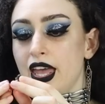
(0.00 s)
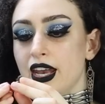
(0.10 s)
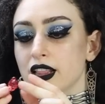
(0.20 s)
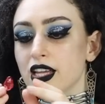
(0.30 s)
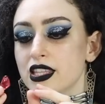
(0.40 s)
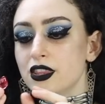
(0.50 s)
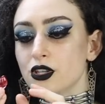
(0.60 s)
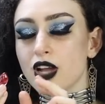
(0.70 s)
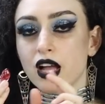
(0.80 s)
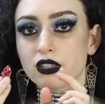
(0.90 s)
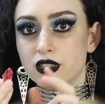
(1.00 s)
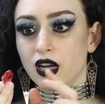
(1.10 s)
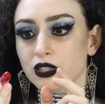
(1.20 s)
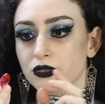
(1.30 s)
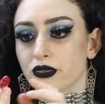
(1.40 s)
And I like that they're not
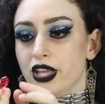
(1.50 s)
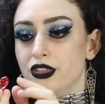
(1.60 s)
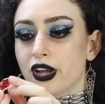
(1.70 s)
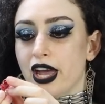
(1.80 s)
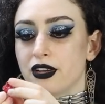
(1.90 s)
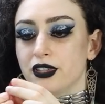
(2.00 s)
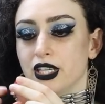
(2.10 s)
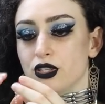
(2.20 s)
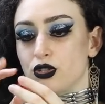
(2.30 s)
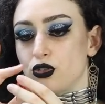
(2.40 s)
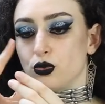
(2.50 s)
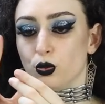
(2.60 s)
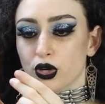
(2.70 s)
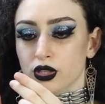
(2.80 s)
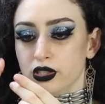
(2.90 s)
solid red. They're kind of like a
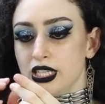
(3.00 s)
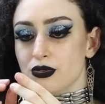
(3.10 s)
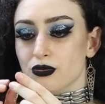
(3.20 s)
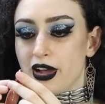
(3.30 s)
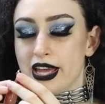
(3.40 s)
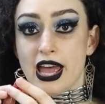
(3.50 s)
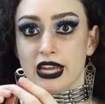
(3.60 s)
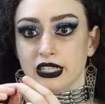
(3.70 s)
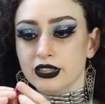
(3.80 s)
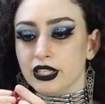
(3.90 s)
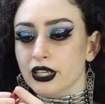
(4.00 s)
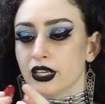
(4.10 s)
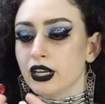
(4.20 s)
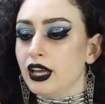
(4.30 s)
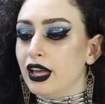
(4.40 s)
swirly red and
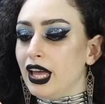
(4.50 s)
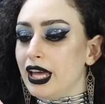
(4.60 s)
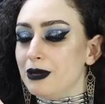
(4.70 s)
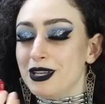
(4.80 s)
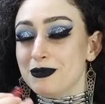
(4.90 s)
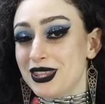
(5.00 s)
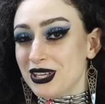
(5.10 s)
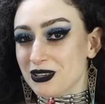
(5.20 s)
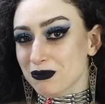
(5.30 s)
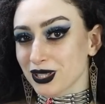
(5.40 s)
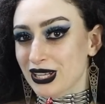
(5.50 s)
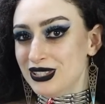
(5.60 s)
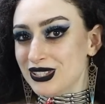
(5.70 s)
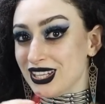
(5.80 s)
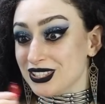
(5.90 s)
clear. And it makes me think of
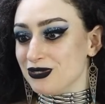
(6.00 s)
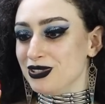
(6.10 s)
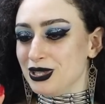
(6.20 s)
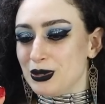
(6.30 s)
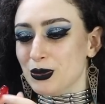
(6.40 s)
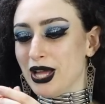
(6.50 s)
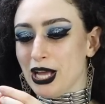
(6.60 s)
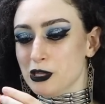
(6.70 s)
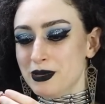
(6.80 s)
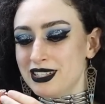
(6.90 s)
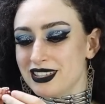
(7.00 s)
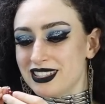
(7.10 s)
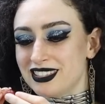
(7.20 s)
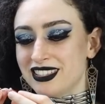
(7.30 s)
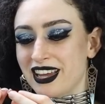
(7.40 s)
blood, so that's a really cool element to
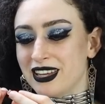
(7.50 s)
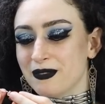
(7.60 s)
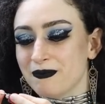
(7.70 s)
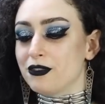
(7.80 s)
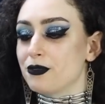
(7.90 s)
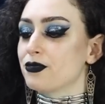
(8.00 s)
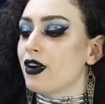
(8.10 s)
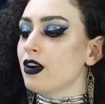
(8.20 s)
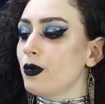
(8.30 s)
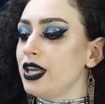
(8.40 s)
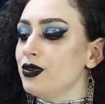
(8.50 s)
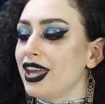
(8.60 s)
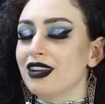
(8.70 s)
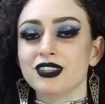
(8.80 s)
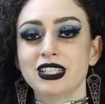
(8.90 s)
this design. And from far away, you
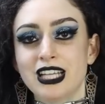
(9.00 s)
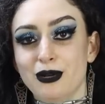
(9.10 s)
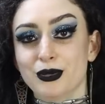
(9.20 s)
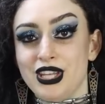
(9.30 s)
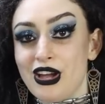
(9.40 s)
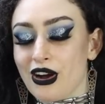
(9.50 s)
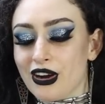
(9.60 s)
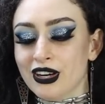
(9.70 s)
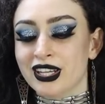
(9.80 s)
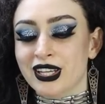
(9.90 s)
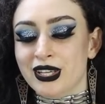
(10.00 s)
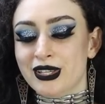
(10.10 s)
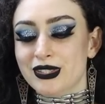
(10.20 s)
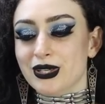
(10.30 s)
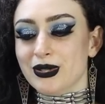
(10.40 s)
can't really tell what they are.
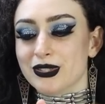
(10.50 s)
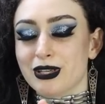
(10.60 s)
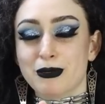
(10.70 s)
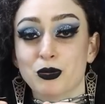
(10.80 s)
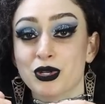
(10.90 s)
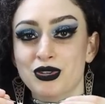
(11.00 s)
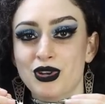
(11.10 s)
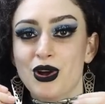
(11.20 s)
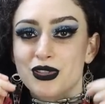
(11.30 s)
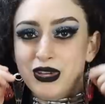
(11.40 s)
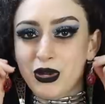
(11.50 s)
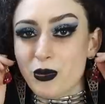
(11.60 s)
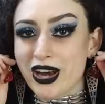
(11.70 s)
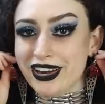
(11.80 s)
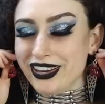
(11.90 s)
So someone wouldn't know that you're
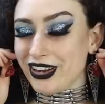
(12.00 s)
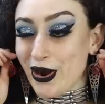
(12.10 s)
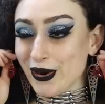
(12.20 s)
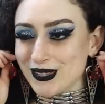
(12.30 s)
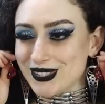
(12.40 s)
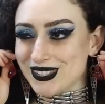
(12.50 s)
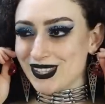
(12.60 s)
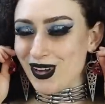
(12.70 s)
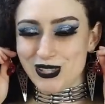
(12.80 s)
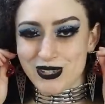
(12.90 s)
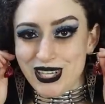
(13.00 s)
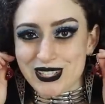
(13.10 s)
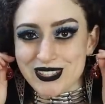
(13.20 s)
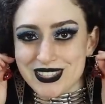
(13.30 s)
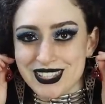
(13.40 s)
wearing hearts on your
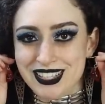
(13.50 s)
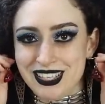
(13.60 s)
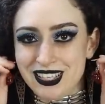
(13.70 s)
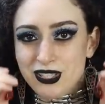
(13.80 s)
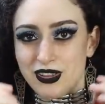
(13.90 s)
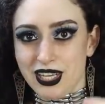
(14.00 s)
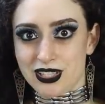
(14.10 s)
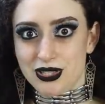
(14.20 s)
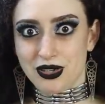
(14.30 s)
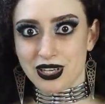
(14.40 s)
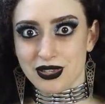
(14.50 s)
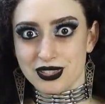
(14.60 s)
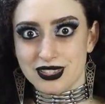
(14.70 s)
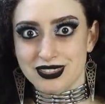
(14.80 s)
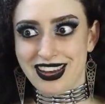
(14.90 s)
ears until they get too
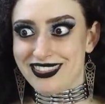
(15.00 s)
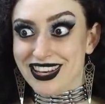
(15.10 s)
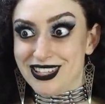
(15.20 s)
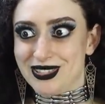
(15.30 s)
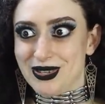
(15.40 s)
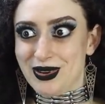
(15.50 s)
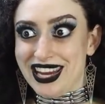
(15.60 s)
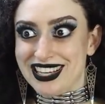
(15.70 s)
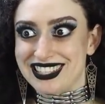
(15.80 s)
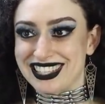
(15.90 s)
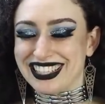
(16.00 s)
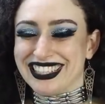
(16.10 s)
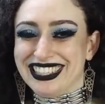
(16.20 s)
close, and then it's too late.